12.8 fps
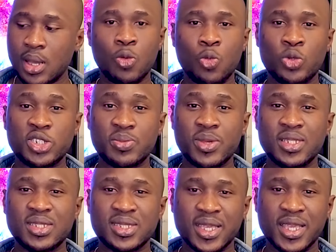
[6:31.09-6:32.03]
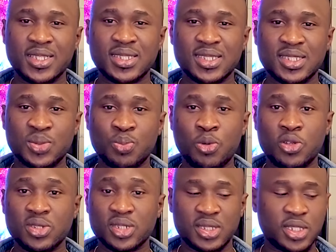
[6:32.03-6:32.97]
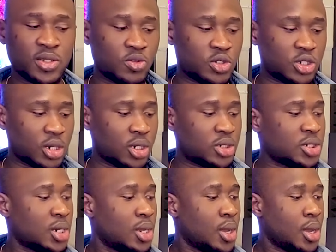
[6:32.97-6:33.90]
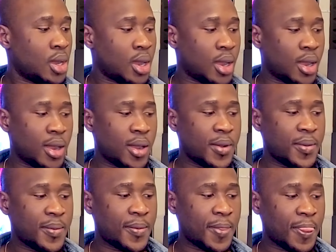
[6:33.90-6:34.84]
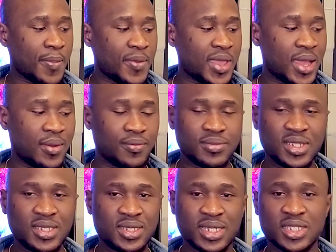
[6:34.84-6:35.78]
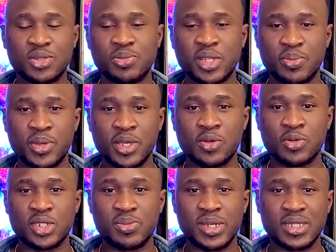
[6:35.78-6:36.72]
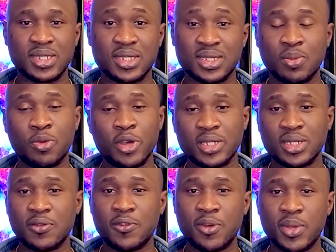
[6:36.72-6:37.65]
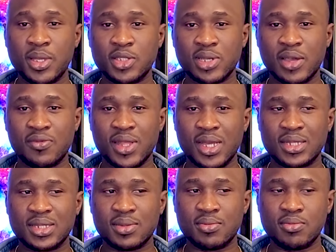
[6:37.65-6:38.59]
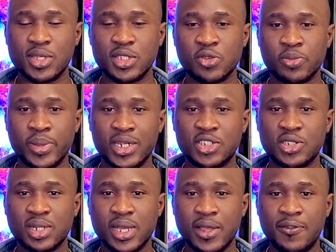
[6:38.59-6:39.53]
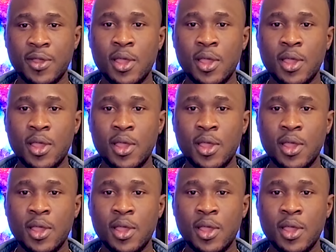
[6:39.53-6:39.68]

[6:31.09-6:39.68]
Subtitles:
which means the cases sports a single charge. Yeah, this is extremely big, which makes it disappointing for me to have that meso battery life.